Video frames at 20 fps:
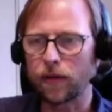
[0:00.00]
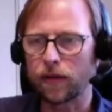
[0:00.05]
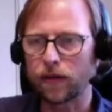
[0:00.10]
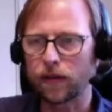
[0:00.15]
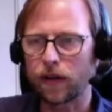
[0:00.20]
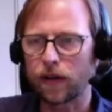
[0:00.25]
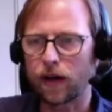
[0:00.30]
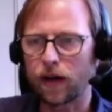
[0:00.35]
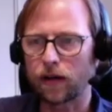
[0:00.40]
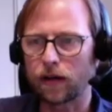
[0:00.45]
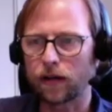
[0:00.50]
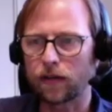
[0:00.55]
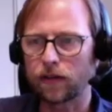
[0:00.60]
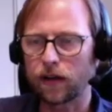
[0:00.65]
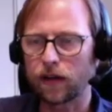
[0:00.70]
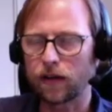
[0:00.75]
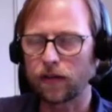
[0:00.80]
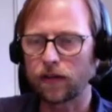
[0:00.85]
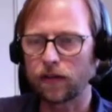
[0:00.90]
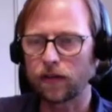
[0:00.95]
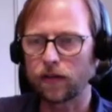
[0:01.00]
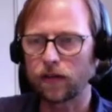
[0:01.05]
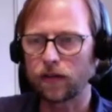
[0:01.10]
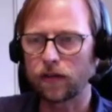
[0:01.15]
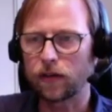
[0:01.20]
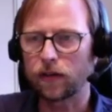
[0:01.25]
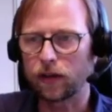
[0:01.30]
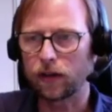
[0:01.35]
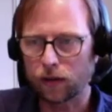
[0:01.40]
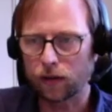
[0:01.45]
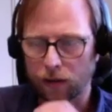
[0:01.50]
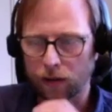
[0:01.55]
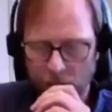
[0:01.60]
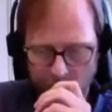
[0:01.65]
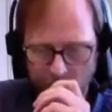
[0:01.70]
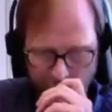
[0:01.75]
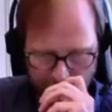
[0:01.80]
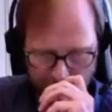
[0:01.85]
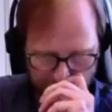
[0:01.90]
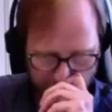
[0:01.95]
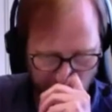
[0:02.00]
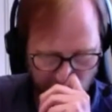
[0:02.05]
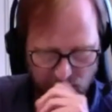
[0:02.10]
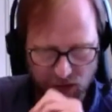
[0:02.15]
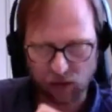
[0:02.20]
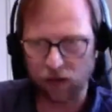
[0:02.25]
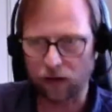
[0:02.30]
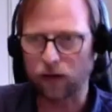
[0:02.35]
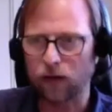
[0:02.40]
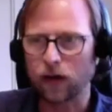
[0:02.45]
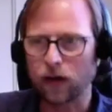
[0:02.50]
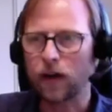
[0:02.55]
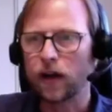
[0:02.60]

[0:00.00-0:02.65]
at the Karolinska Institute, the Institute for